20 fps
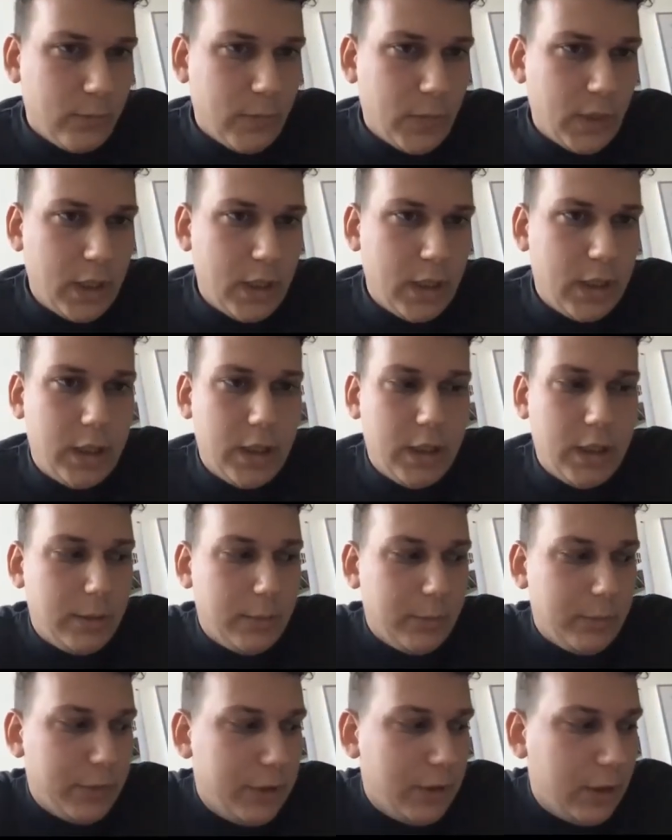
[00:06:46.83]

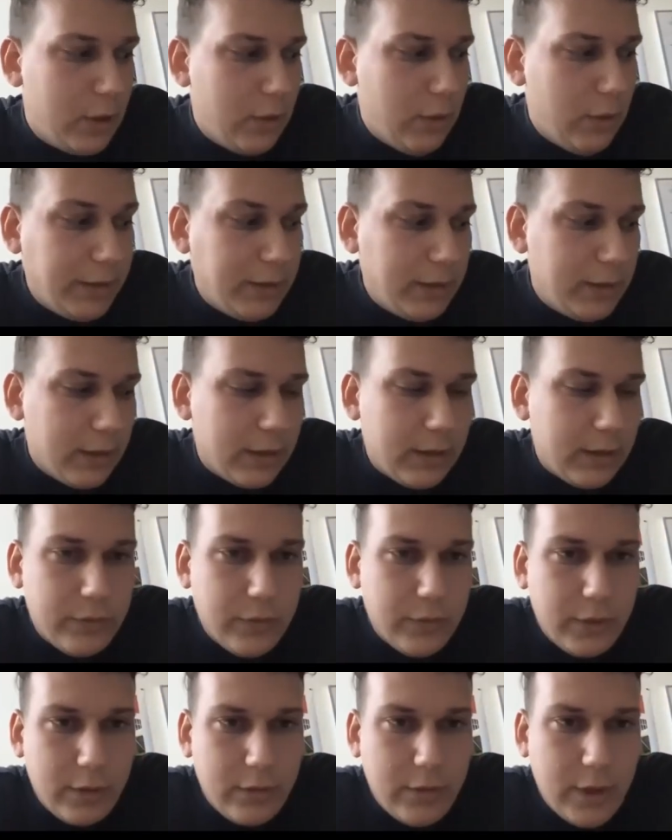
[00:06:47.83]
The
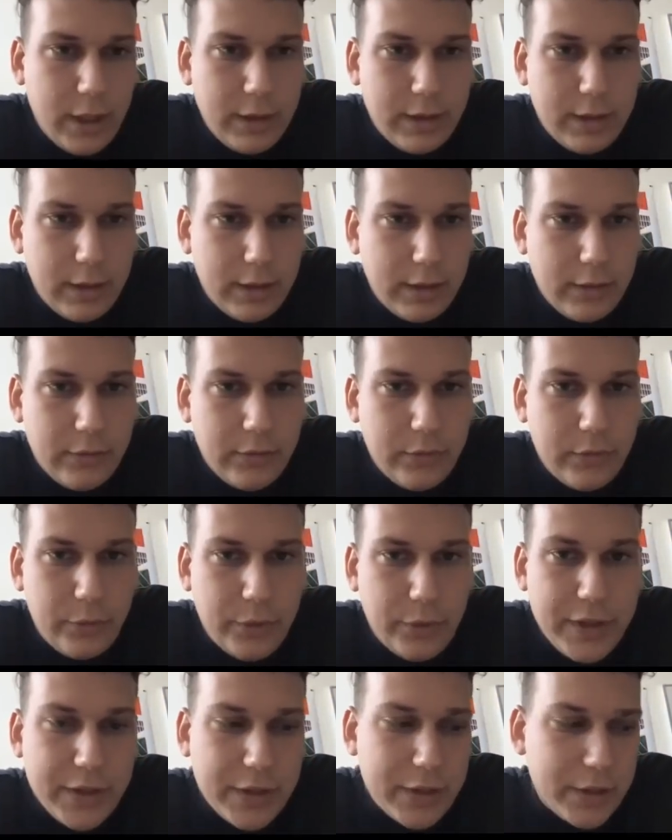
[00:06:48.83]
quantitative and qualitative
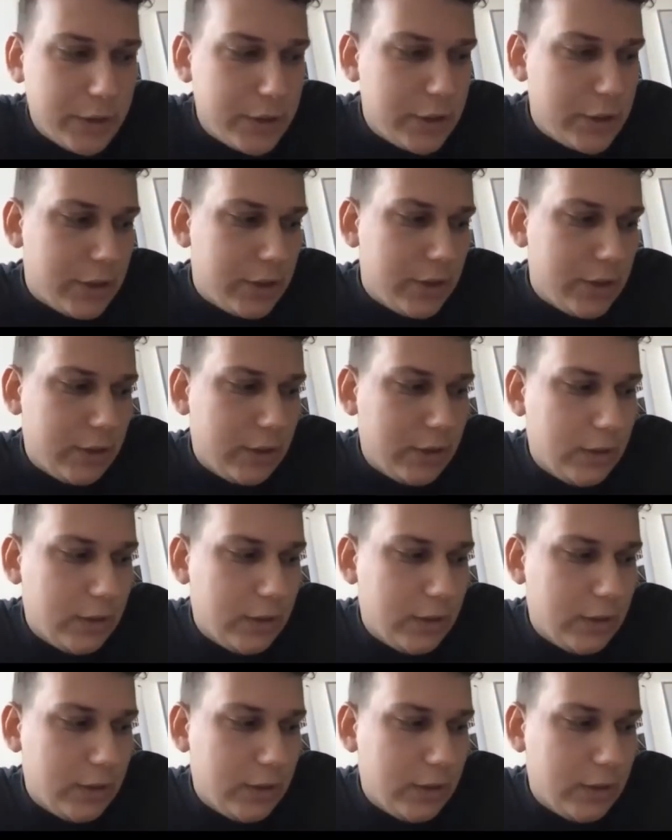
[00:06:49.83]
research